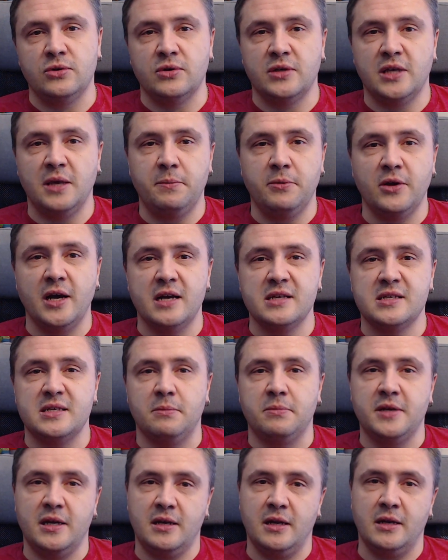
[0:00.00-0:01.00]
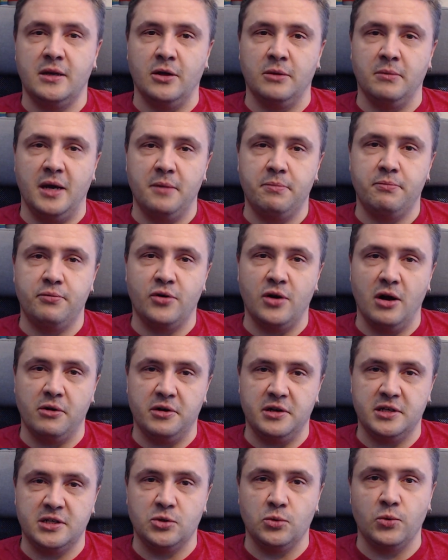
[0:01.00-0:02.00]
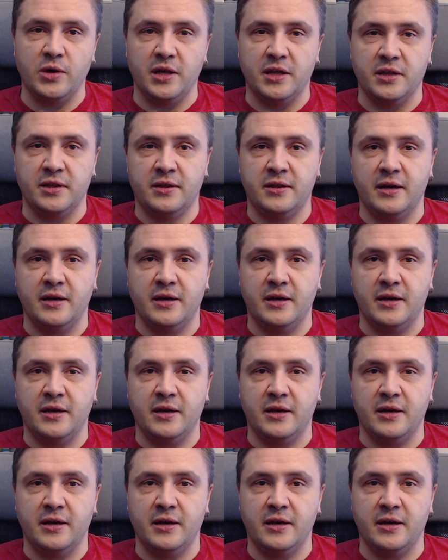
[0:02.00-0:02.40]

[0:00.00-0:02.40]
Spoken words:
keep you guys updated on my progress with